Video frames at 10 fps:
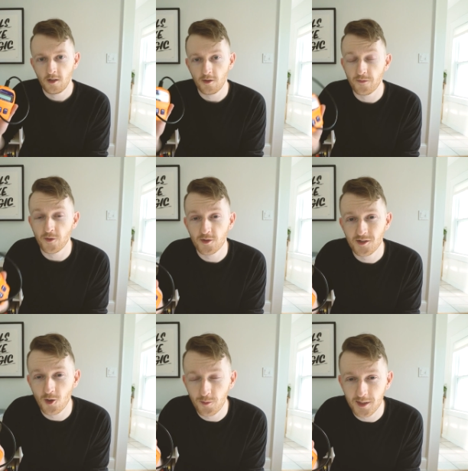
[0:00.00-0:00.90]
The
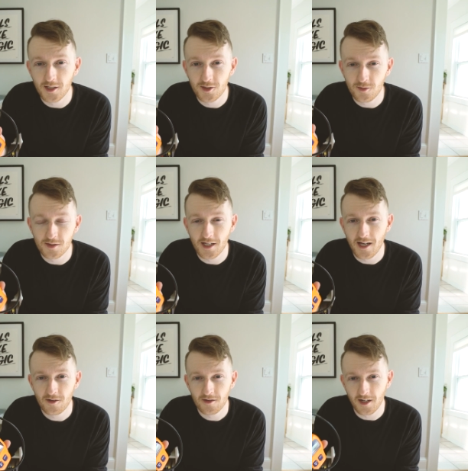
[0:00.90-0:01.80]
first OBD2
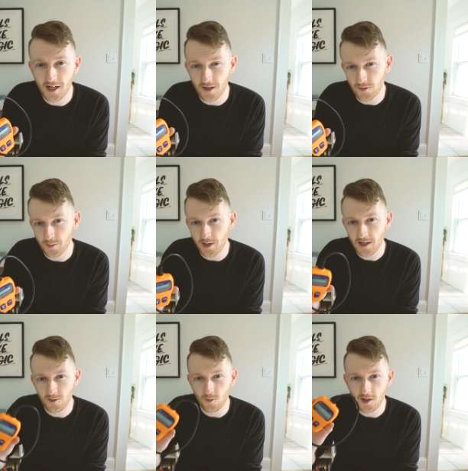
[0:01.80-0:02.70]
scanner that I ever
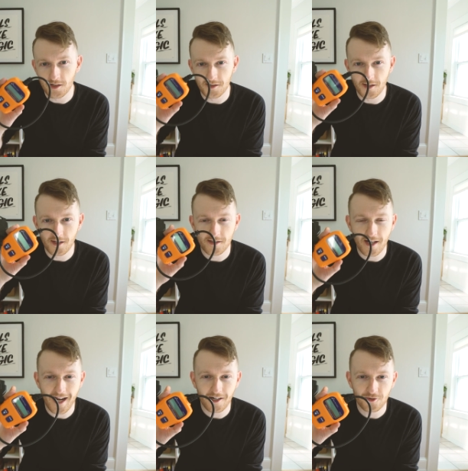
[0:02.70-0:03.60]
bought was this
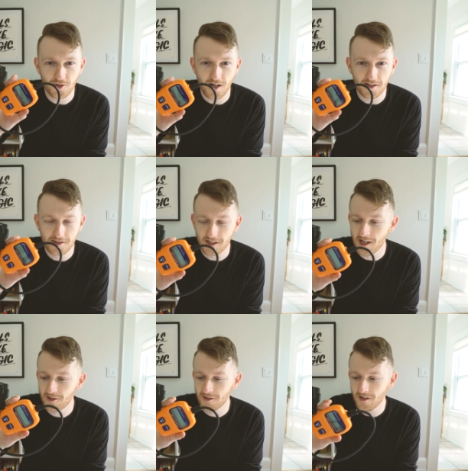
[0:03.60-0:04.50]
Actron
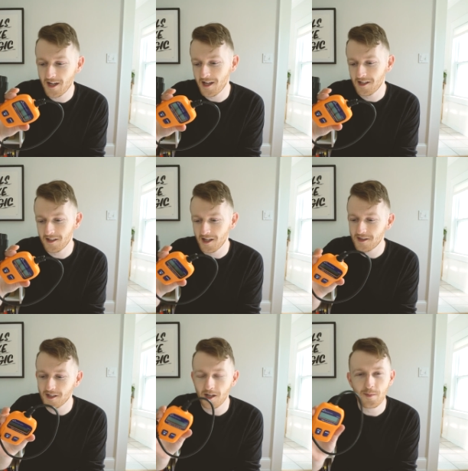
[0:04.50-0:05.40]
scanner, and I
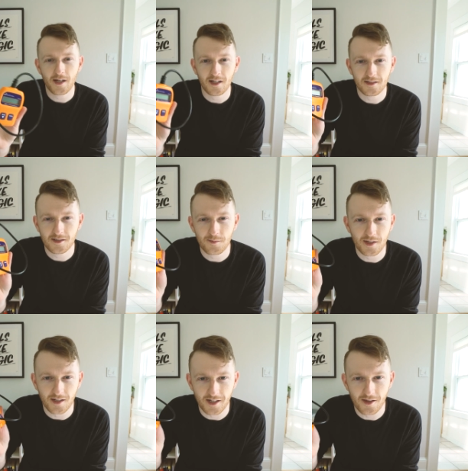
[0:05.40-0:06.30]
think I paid
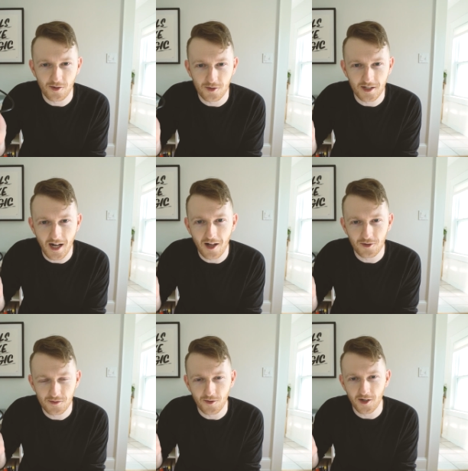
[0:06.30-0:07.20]
something like
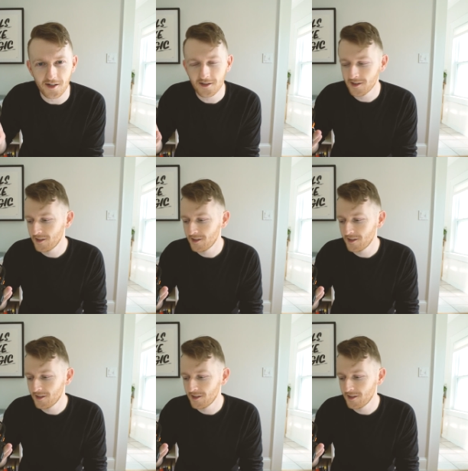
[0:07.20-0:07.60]
$30 for it.